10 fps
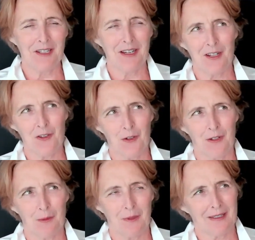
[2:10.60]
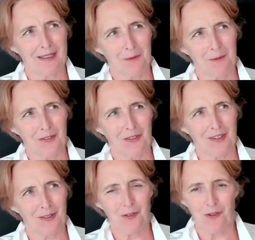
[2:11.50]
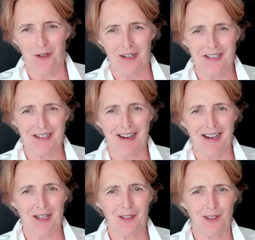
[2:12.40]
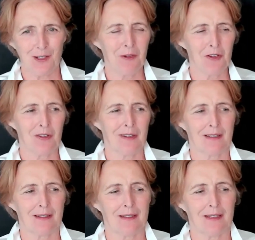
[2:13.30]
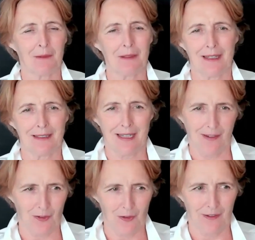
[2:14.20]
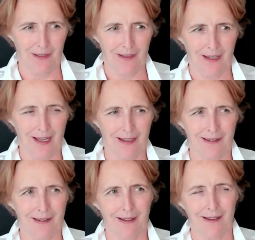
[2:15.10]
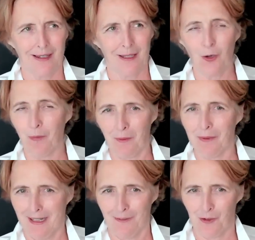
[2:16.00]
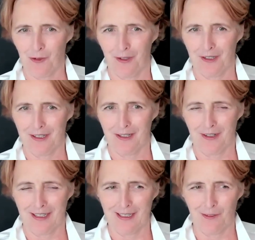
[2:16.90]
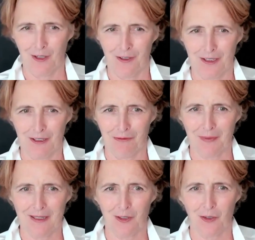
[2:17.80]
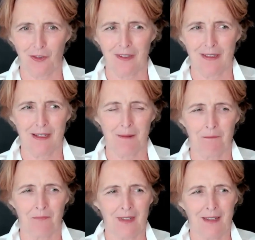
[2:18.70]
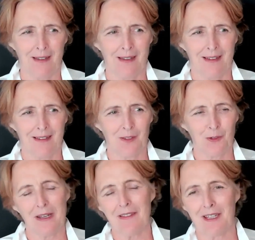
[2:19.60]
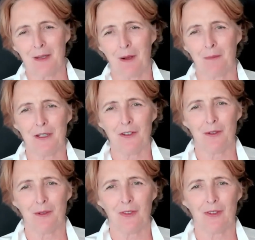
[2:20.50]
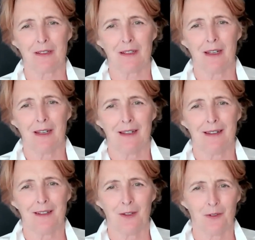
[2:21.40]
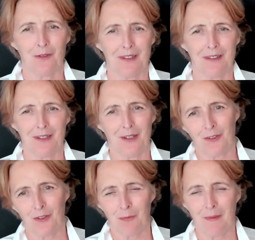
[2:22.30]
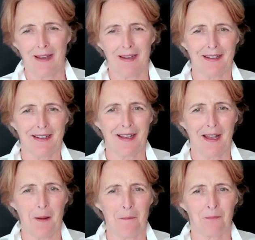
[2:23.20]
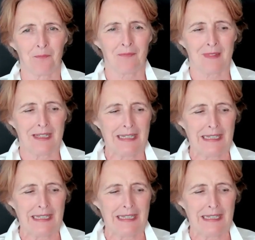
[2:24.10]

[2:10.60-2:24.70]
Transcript: Did I enjoy working with the droid? I so enjoyed it that I would like to have a droid, and I hope I will have a droid if I can live long enough. Because um, the great thing about B two is that, you know, Jan Spack, um,